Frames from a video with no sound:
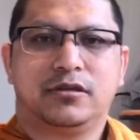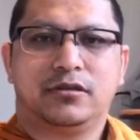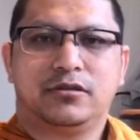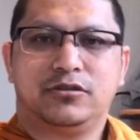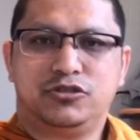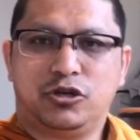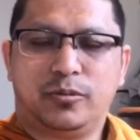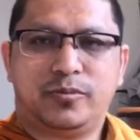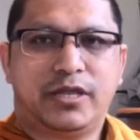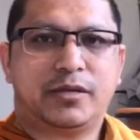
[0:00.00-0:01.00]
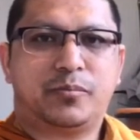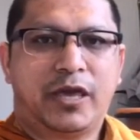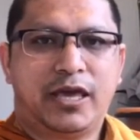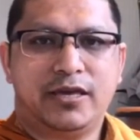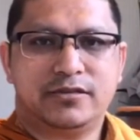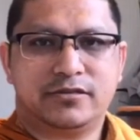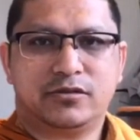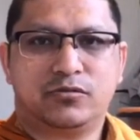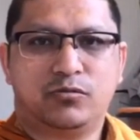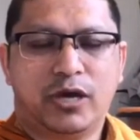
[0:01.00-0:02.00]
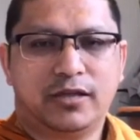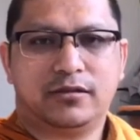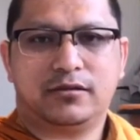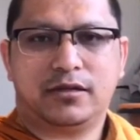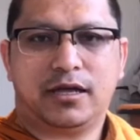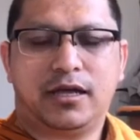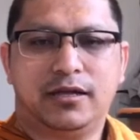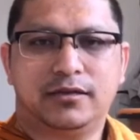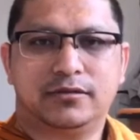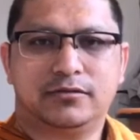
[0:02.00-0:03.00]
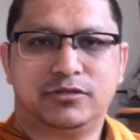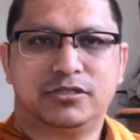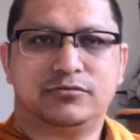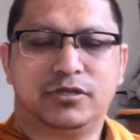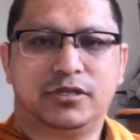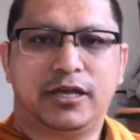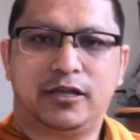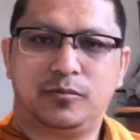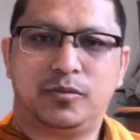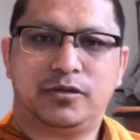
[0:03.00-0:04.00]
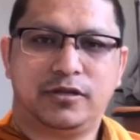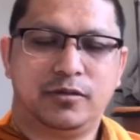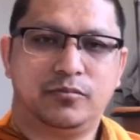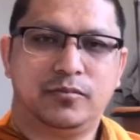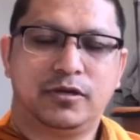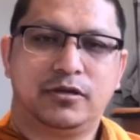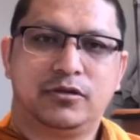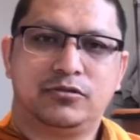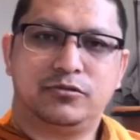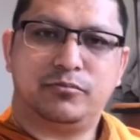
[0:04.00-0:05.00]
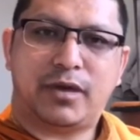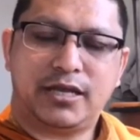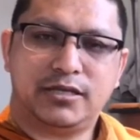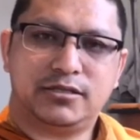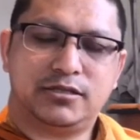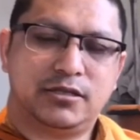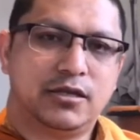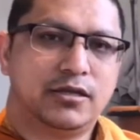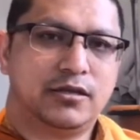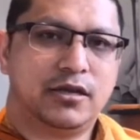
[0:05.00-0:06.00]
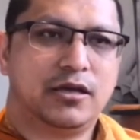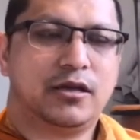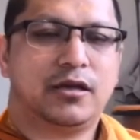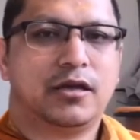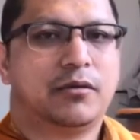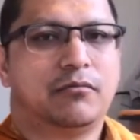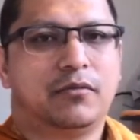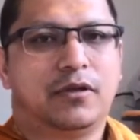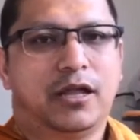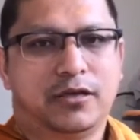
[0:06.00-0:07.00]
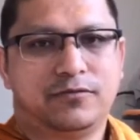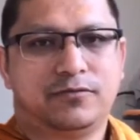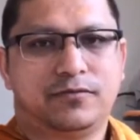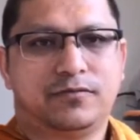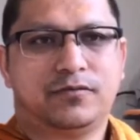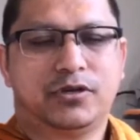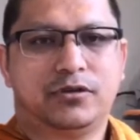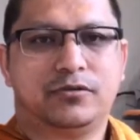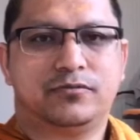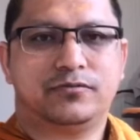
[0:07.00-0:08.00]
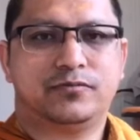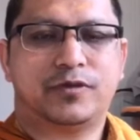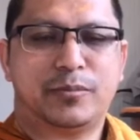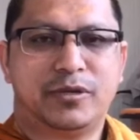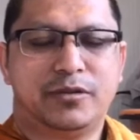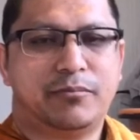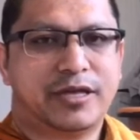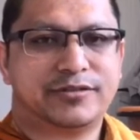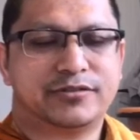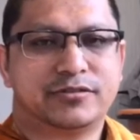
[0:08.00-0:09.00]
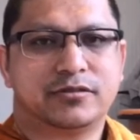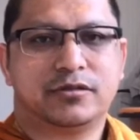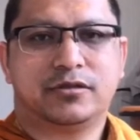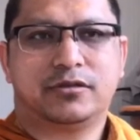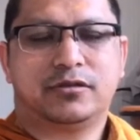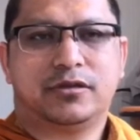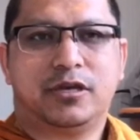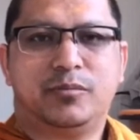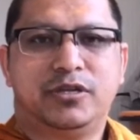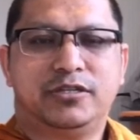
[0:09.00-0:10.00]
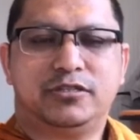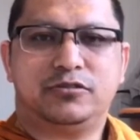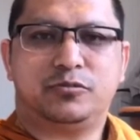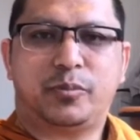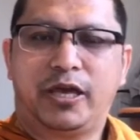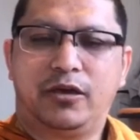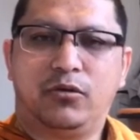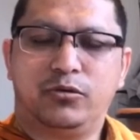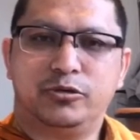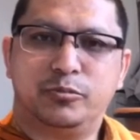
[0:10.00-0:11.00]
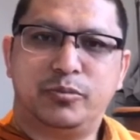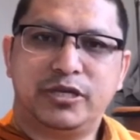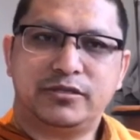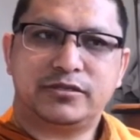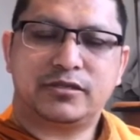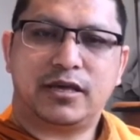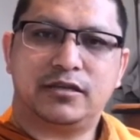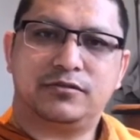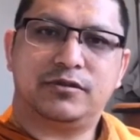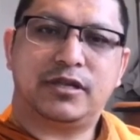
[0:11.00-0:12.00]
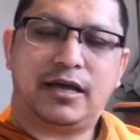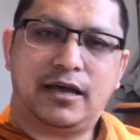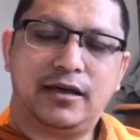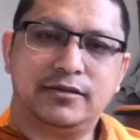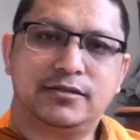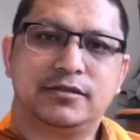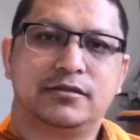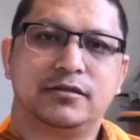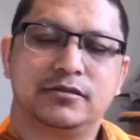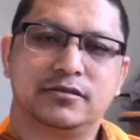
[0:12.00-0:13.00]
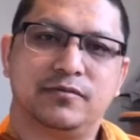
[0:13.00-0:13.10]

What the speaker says: the job that pays well and which will help them to manage their life, family matters, ability to pay all the bills, as well as some